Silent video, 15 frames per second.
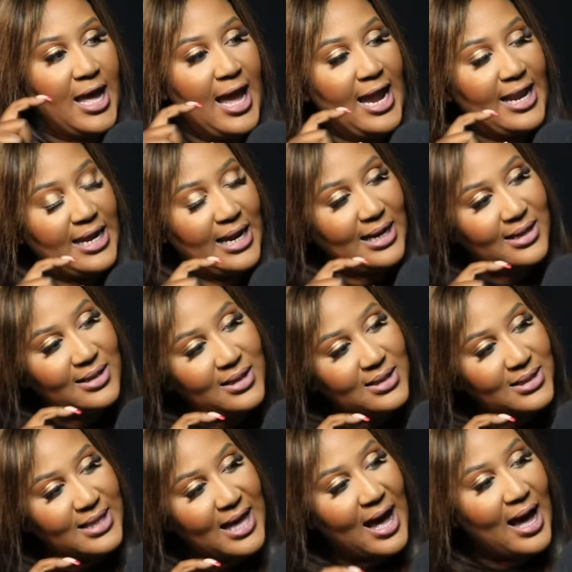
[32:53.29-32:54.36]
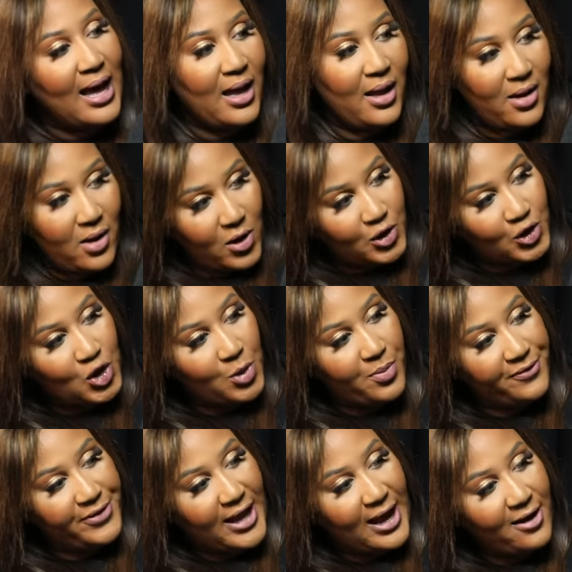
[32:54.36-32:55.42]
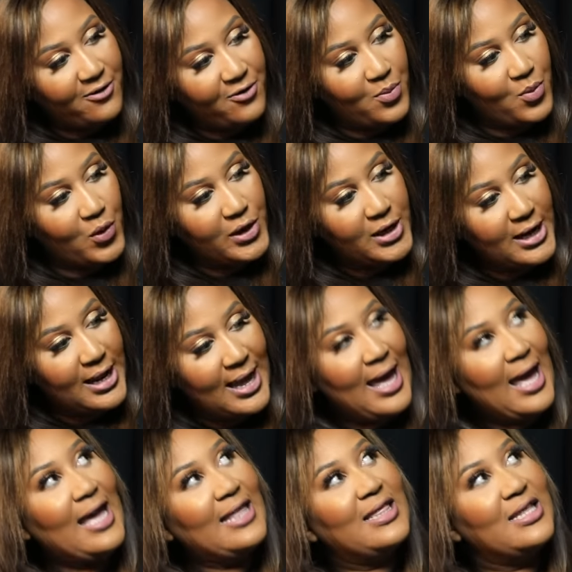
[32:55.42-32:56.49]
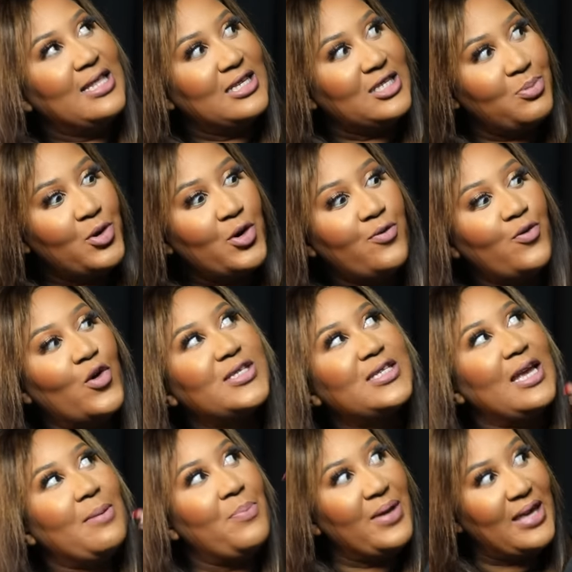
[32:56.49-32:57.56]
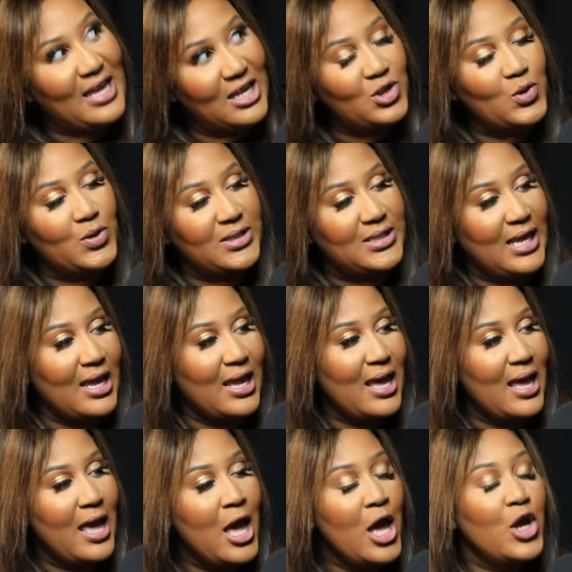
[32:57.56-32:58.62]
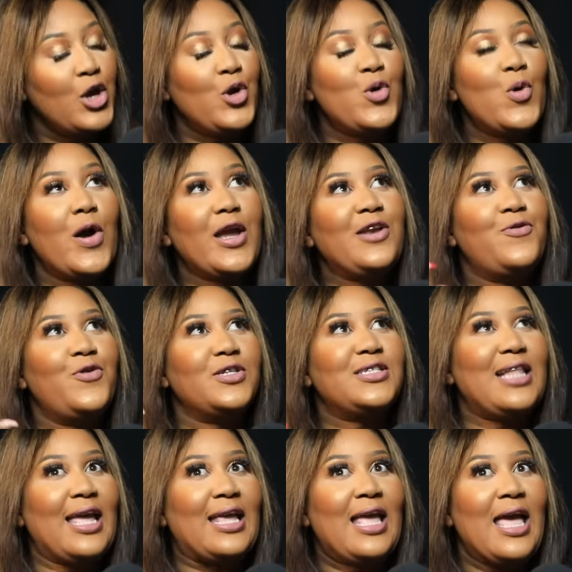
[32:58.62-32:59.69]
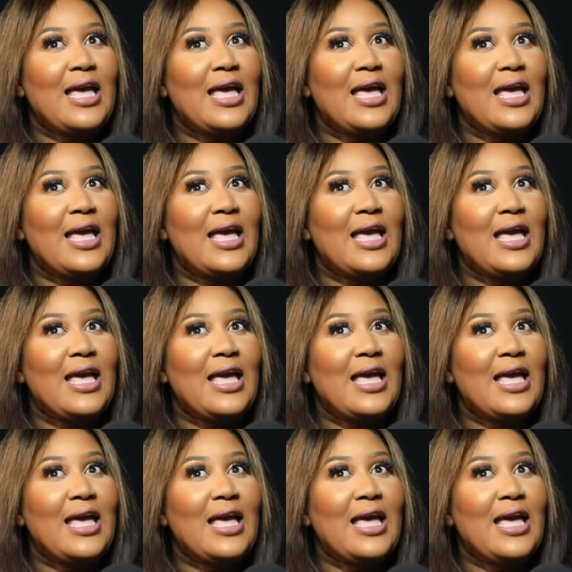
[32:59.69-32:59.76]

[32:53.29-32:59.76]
and a little star on top of the half moon. And then the Spirit of God said, begin to sing. You know, it feels like